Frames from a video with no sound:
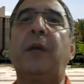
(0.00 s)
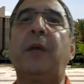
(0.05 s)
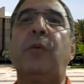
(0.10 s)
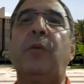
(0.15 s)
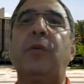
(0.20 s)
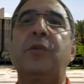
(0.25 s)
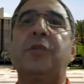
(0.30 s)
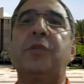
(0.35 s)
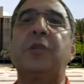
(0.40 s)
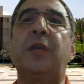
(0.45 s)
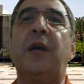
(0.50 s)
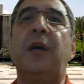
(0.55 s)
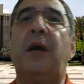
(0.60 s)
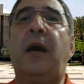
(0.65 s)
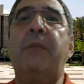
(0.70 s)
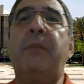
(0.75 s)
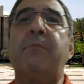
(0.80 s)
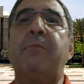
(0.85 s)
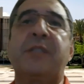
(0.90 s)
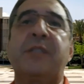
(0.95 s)
biology.
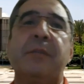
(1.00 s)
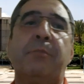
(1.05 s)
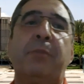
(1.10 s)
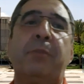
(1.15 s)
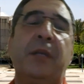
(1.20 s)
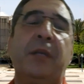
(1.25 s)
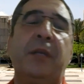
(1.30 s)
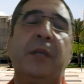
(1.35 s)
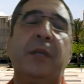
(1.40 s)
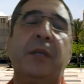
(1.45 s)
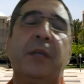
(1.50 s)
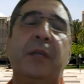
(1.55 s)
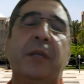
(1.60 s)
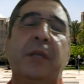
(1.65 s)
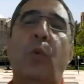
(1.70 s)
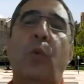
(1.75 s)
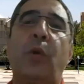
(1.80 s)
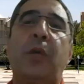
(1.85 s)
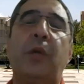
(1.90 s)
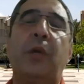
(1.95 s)
I'm simply
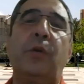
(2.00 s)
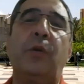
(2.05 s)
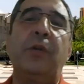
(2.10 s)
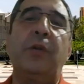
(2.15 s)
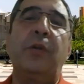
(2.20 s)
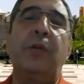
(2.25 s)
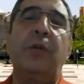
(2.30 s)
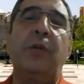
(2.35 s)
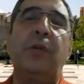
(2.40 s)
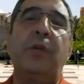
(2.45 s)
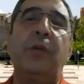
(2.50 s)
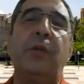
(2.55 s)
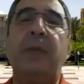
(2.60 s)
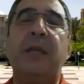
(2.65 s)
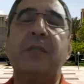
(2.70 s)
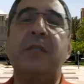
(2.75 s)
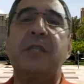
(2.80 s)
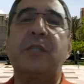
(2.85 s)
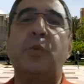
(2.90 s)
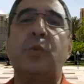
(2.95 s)
working on a daily
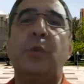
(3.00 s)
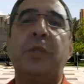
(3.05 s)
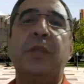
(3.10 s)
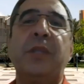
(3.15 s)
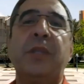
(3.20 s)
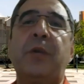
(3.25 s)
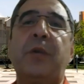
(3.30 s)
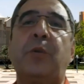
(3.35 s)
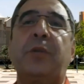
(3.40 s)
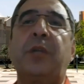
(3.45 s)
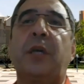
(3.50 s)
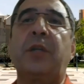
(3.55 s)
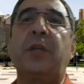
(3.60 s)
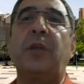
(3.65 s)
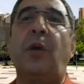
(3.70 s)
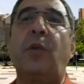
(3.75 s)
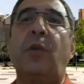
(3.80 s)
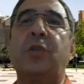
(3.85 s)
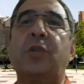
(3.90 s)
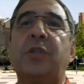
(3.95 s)
basis with
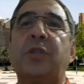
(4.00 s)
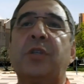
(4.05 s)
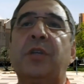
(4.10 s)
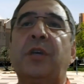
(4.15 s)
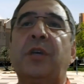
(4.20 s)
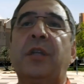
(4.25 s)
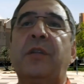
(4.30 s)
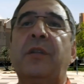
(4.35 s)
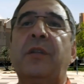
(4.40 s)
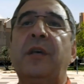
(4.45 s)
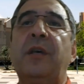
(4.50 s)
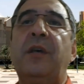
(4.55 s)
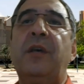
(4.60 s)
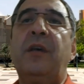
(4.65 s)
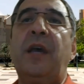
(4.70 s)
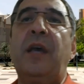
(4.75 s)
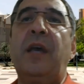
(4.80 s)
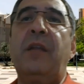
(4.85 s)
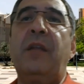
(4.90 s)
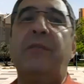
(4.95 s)
nanotechnology and,
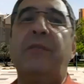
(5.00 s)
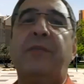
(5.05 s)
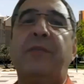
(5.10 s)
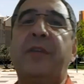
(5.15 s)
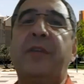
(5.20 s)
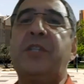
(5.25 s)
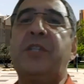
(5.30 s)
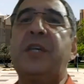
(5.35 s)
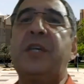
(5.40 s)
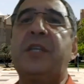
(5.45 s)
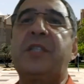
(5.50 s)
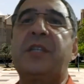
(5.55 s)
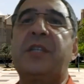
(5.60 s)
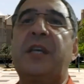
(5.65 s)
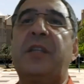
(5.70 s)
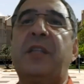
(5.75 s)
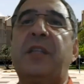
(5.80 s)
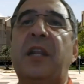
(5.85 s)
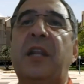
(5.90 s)
and physics and